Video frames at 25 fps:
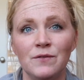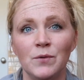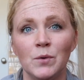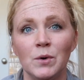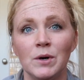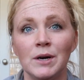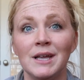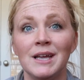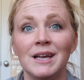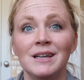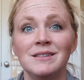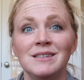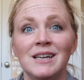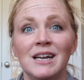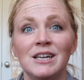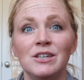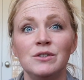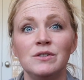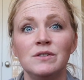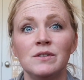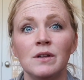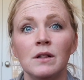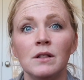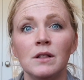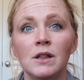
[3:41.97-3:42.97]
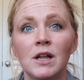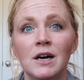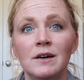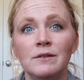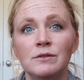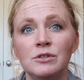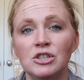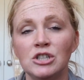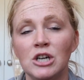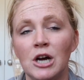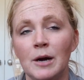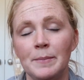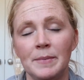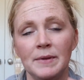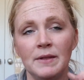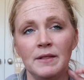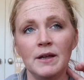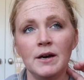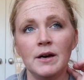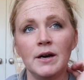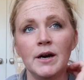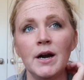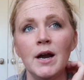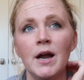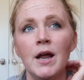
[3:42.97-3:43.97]
for kids and I used to love shopping
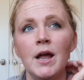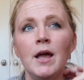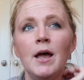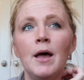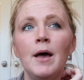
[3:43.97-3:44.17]
there,